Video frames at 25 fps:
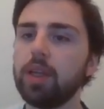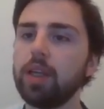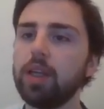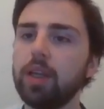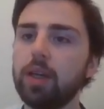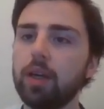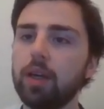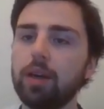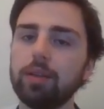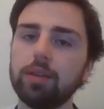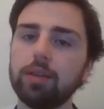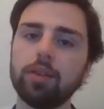and
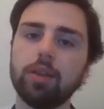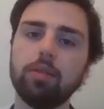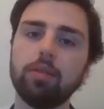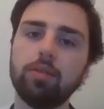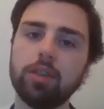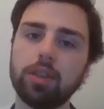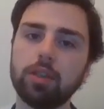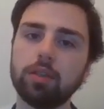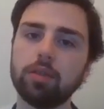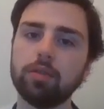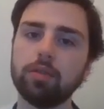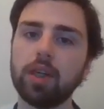you can't do
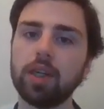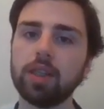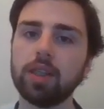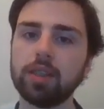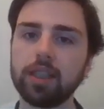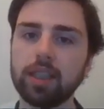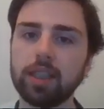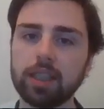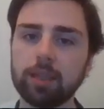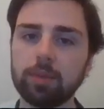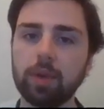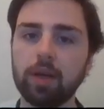original
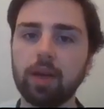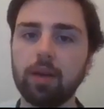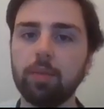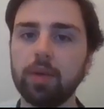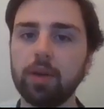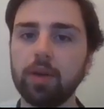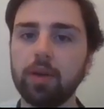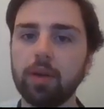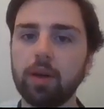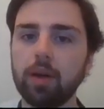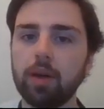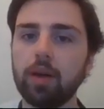versus
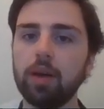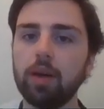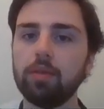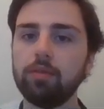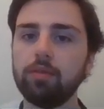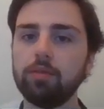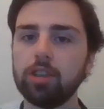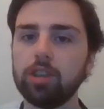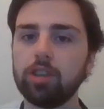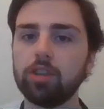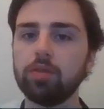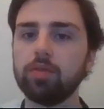experiment,
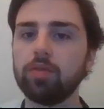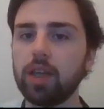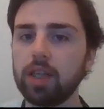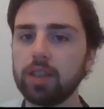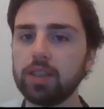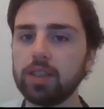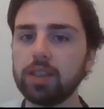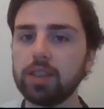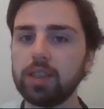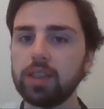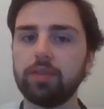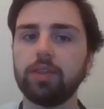original
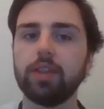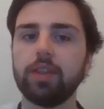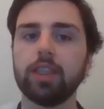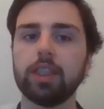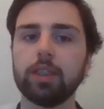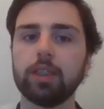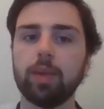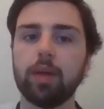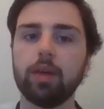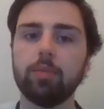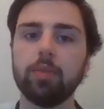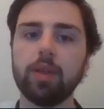versus different
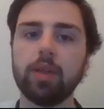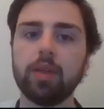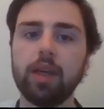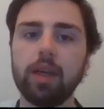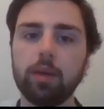experiment.